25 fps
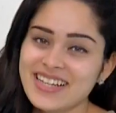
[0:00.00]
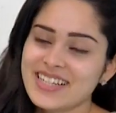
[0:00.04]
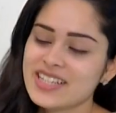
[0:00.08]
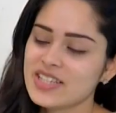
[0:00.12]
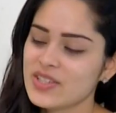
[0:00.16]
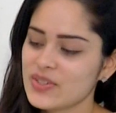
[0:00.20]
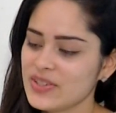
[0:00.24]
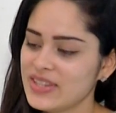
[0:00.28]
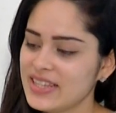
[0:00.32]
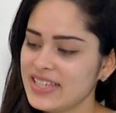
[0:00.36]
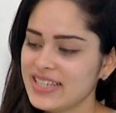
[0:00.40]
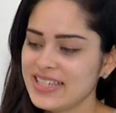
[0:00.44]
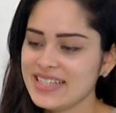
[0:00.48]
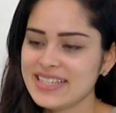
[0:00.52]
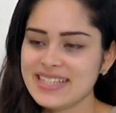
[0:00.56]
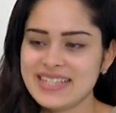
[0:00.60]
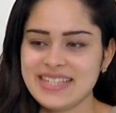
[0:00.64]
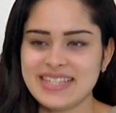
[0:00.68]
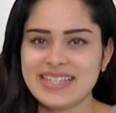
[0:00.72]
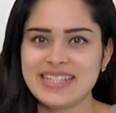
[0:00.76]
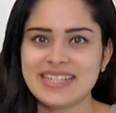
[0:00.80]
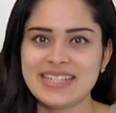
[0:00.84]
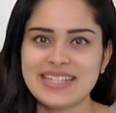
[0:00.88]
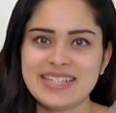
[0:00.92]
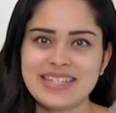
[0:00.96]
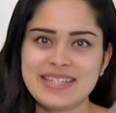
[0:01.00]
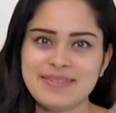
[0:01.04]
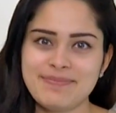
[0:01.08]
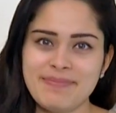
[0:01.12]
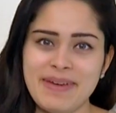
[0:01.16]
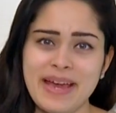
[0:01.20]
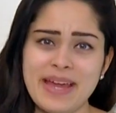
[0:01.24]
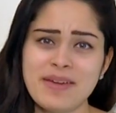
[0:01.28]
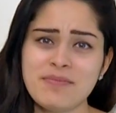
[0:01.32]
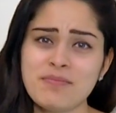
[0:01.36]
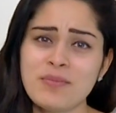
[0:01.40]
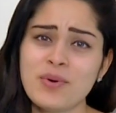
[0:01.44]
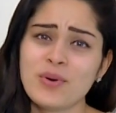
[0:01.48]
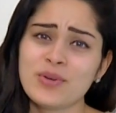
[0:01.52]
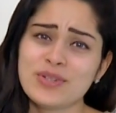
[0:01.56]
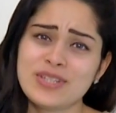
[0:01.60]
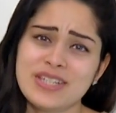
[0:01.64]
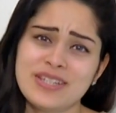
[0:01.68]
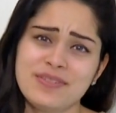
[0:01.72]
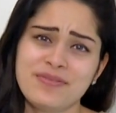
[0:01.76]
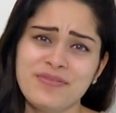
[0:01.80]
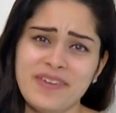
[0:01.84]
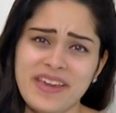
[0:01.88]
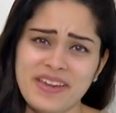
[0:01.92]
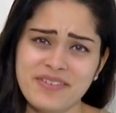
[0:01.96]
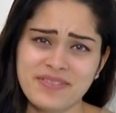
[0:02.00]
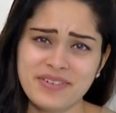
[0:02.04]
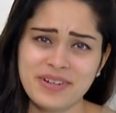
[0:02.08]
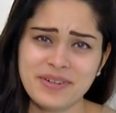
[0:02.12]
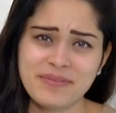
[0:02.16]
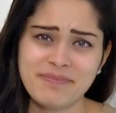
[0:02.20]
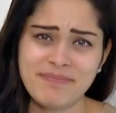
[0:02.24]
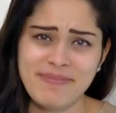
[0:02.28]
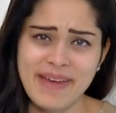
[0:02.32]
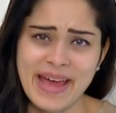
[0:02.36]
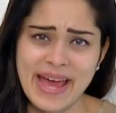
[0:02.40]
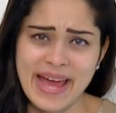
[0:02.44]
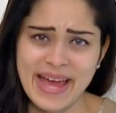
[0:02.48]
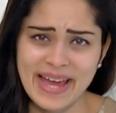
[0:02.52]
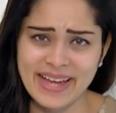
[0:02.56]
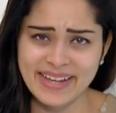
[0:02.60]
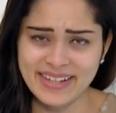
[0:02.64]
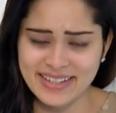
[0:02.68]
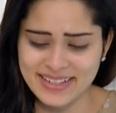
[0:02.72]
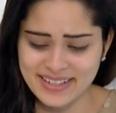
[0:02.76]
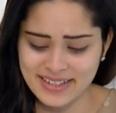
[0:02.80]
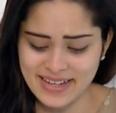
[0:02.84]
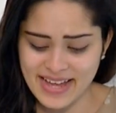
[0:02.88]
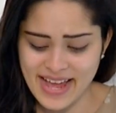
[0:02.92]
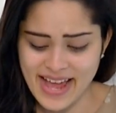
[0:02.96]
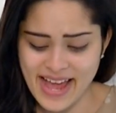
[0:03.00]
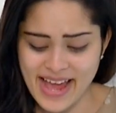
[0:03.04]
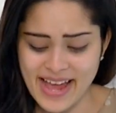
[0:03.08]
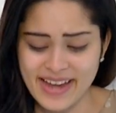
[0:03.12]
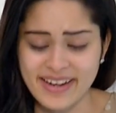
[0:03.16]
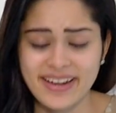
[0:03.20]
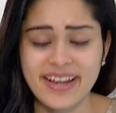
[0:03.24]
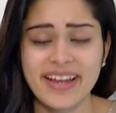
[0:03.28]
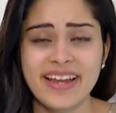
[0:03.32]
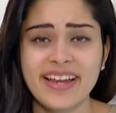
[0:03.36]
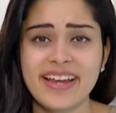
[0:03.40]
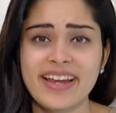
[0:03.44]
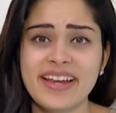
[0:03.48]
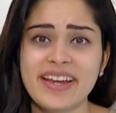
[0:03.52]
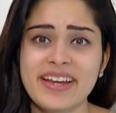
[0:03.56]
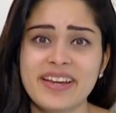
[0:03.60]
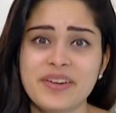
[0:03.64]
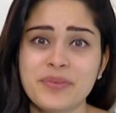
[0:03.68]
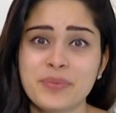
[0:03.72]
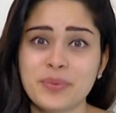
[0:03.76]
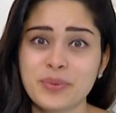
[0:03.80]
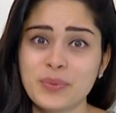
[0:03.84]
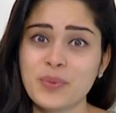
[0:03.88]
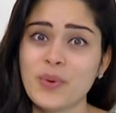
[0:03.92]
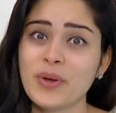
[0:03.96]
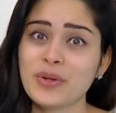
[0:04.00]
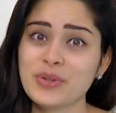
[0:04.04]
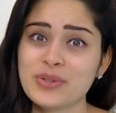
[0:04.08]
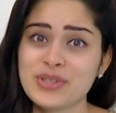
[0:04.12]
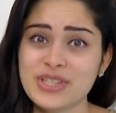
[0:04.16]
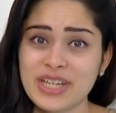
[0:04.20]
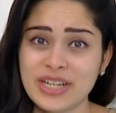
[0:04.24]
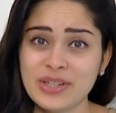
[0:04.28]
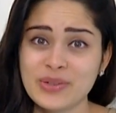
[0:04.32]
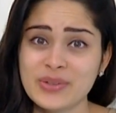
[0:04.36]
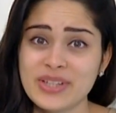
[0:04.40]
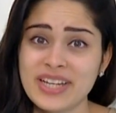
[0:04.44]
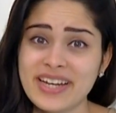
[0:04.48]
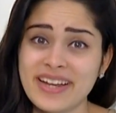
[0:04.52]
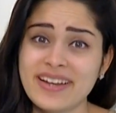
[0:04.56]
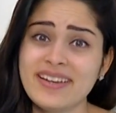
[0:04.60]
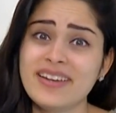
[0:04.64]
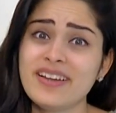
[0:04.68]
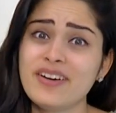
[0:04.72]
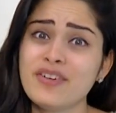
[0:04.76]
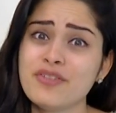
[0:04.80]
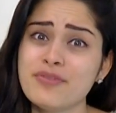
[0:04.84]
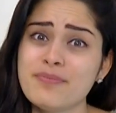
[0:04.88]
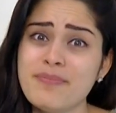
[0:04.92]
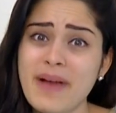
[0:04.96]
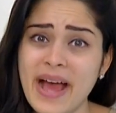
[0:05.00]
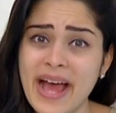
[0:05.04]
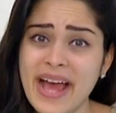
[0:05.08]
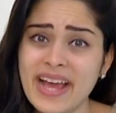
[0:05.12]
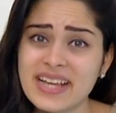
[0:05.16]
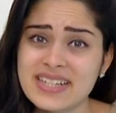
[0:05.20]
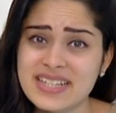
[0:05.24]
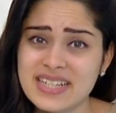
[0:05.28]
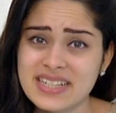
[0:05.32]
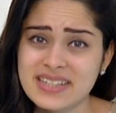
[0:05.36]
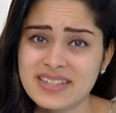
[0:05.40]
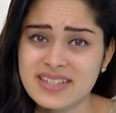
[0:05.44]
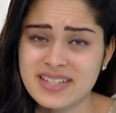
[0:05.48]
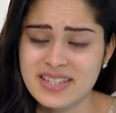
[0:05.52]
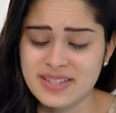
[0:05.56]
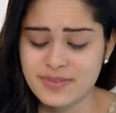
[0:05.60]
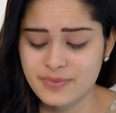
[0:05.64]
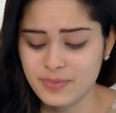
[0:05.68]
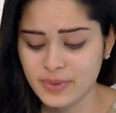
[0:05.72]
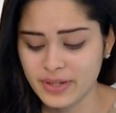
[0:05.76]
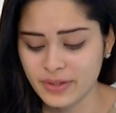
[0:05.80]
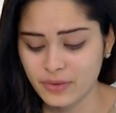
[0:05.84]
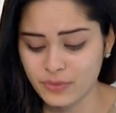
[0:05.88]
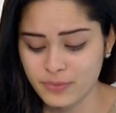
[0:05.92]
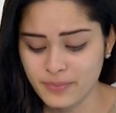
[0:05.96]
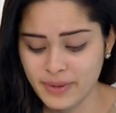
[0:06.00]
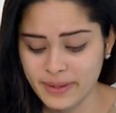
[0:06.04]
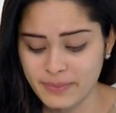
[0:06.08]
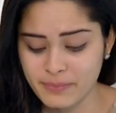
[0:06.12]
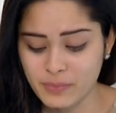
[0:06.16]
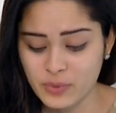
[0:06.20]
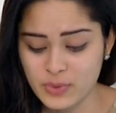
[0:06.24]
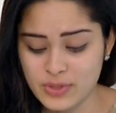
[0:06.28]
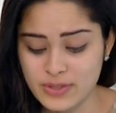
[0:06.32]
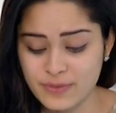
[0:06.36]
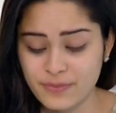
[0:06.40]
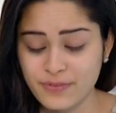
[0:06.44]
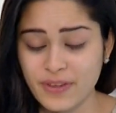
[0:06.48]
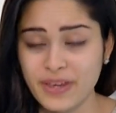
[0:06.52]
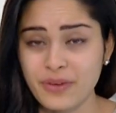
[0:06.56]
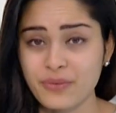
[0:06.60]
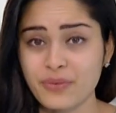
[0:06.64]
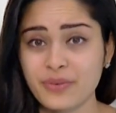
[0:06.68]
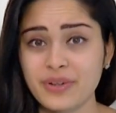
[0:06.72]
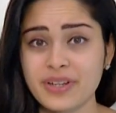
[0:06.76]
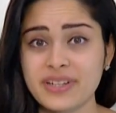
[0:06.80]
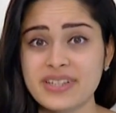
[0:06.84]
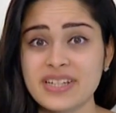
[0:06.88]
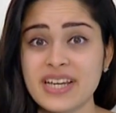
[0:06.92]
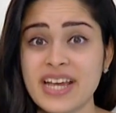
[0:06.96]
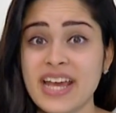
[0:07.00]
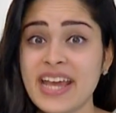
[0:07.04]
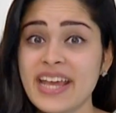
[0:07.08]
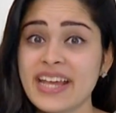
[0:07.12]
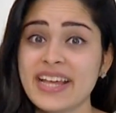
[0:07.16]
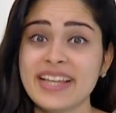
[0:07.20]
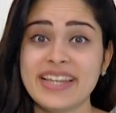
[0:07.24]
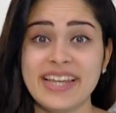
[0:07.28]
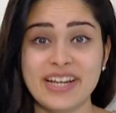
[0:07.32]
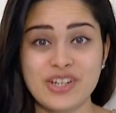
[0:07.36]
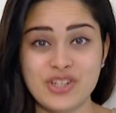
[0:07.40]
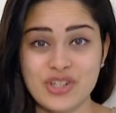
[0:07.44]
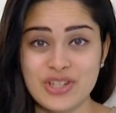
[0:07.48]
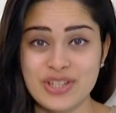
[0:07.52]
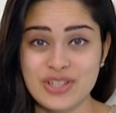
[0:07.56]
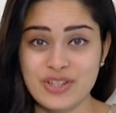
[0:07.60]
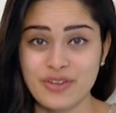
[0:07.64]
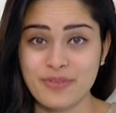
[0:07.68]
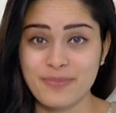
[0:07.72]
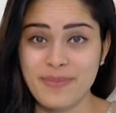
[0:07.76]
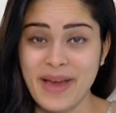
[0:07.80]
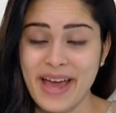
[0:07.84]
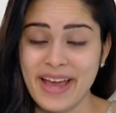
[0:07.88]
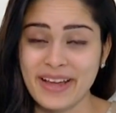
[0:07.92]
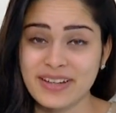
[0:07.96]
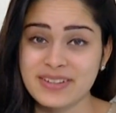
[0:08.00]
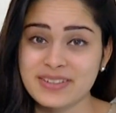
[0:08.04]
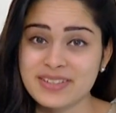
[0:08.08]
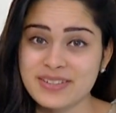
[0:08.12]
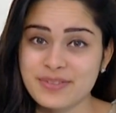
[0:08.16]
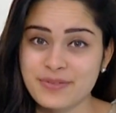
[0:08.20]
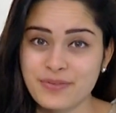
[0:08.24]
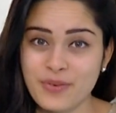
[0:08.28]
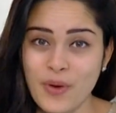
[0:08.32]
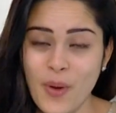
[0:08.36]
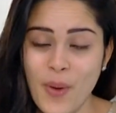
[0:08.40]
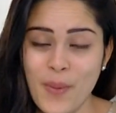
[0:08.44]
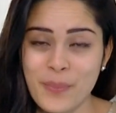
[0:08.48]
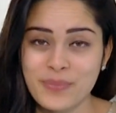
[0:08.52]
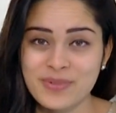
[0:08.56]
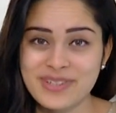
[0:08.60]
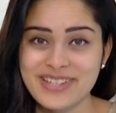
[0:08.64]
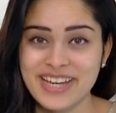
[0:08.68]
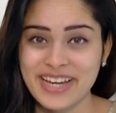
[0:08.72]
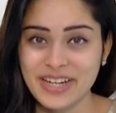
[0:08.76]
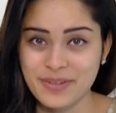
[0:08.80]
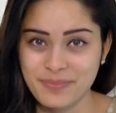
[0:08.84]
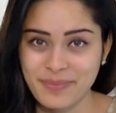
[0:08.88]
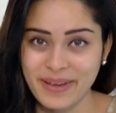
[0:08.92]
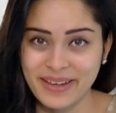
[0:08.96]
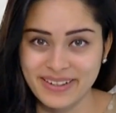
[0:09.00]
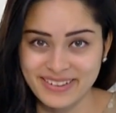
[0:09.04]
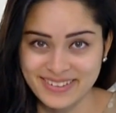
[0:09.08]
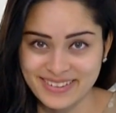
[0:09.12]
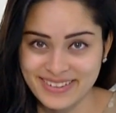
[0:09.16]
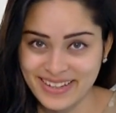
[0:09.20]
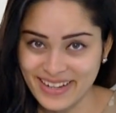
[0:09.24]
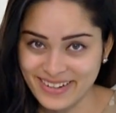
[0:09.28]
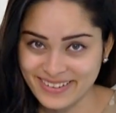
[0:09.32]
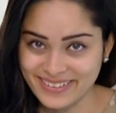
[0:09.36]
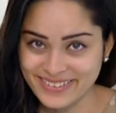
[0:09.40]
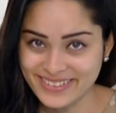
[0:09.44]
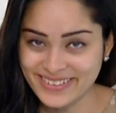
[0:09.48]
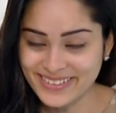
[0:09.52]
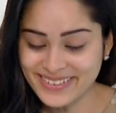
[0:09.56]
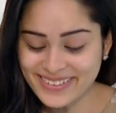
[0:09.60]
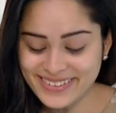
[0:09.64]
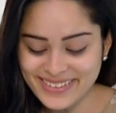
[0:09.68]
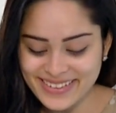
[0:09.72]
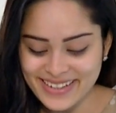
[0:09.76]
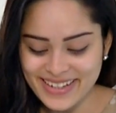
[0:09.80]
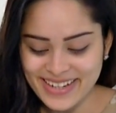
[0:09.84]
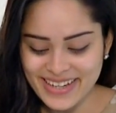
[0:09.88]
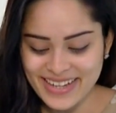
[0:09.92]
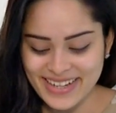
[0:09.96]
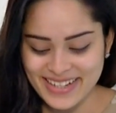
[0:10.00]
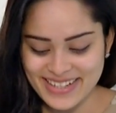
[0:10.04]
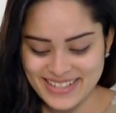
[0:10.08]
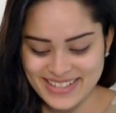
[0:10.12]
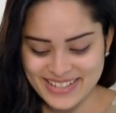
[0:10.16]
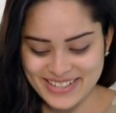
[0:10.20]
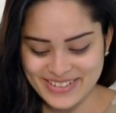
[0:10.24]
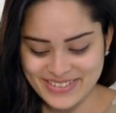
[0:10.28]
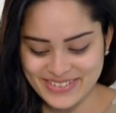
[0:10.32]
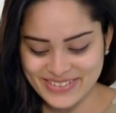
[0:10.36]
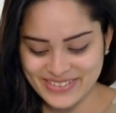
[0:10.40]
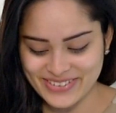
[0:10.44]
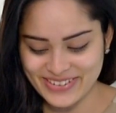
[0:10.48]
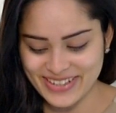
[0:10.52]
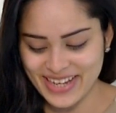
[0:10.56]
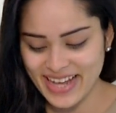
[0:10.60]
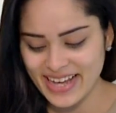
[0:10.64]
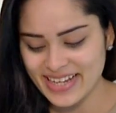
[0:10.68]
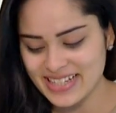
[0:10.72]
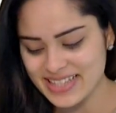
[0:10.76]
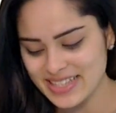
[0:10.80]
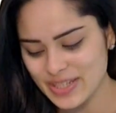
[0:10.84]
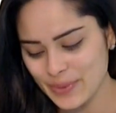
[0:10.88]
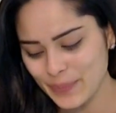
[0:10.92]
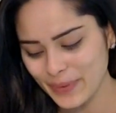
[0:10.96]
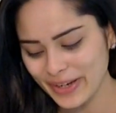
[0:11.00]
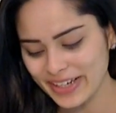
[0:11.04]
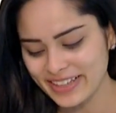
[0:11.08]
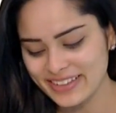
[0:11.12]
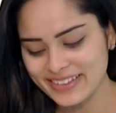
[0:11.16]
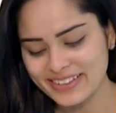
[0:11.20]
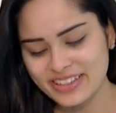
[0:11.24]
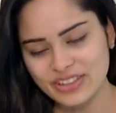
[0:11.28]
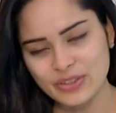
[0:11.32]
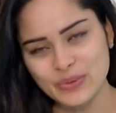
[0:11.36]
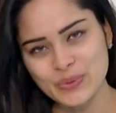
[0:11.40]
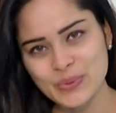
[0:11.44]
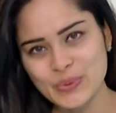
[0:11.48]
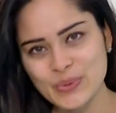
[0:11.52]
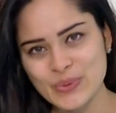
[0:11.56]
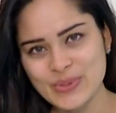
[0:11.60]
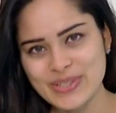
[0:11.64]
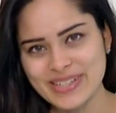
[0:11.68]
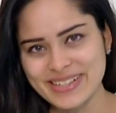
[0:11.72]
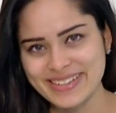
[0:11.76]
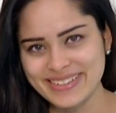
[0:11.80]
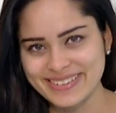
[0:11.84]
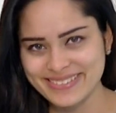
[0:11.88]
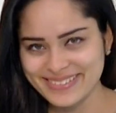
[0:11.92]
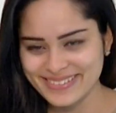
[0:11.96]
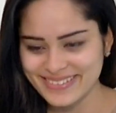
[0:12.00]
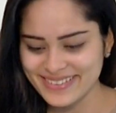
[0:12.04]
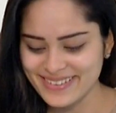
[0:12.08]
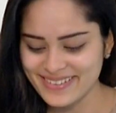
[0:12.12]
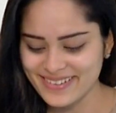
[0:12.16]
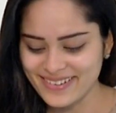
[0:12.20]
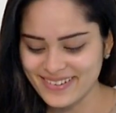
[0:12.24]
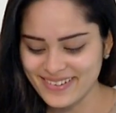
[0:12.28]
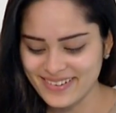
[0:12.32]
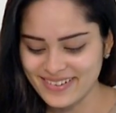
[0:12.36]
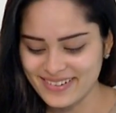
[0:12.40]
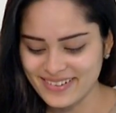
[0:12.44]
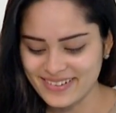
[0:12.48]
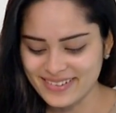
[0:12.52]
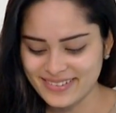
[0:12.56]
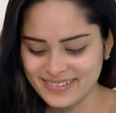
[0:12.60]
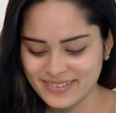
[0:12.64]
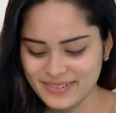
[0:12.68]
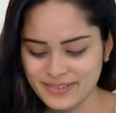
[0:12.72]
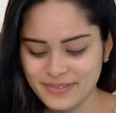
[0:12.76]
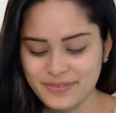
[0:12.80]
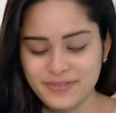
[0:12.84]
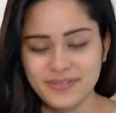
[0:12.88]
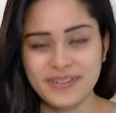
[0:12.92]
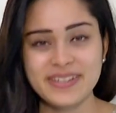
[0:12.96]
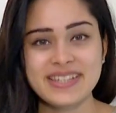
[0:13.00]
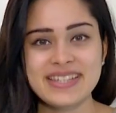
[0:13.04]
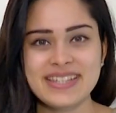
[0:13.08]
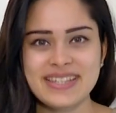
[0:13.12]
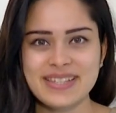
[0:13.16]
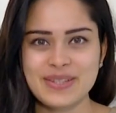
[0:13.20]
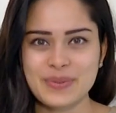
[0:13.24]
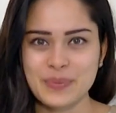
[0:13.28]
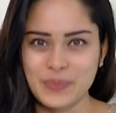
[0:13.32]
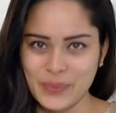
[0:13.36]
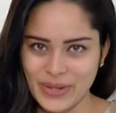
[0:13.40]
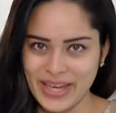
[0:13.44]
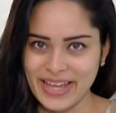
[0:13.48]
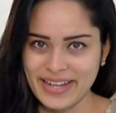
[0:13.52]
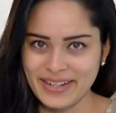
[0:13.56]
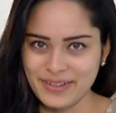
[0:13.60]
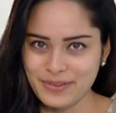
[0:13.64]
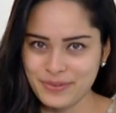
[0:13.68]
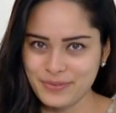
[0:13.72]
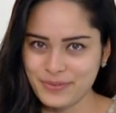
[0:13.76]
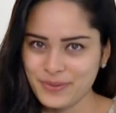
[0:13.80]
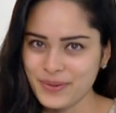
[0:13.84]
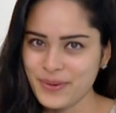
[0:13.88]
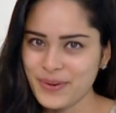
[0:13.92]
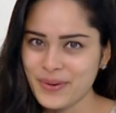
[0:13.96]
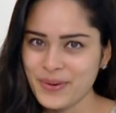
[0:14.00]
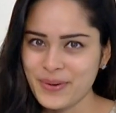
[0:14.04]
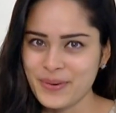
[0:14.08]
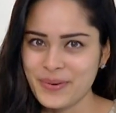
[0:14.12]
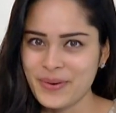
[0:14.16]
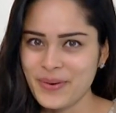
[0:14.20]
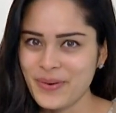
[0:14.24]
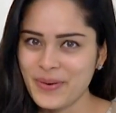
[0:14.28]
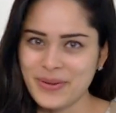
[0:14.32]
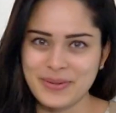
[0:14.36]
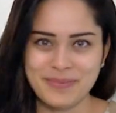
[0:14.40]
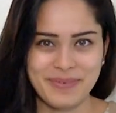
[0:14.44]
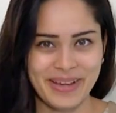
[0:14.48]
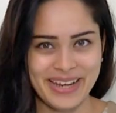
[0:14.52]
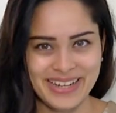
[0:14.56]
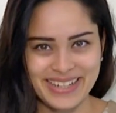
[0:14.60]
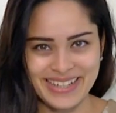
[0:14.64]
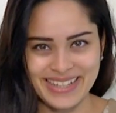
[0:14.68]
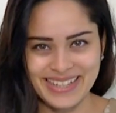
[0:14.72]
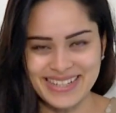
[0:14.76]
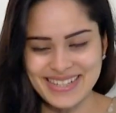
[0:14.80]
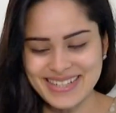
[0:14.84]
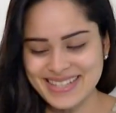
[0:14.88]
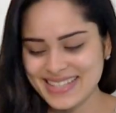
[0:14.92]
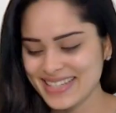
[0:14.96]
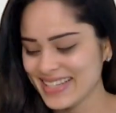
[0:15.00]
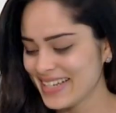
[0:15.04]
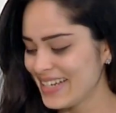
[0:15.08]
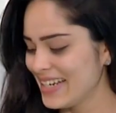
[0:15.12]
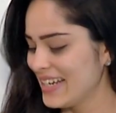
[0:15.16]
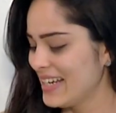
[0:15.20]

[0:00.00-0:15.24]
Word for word: So this is my most favorite bag, and I want to tell you that I love bags, and this is one of my most favorite collections of bags from Ted Becker London. So yeah, it's quite cute and uh, fits well for all my needs.